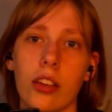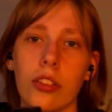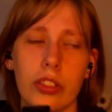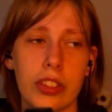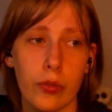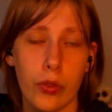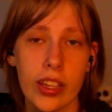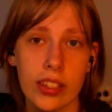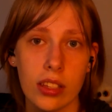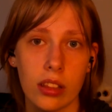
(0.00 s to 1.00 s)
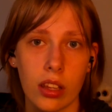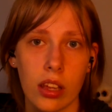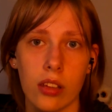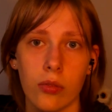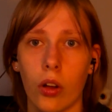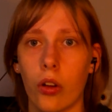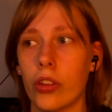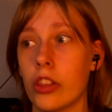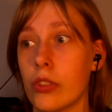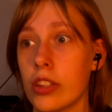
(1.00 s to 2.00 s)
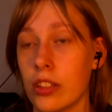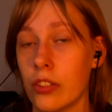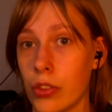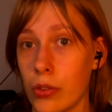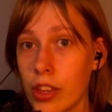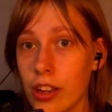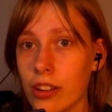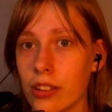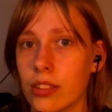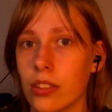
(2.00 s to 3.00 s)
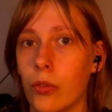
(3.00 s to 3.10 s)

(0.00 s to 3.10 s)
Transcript: recently, well, in the recent few years,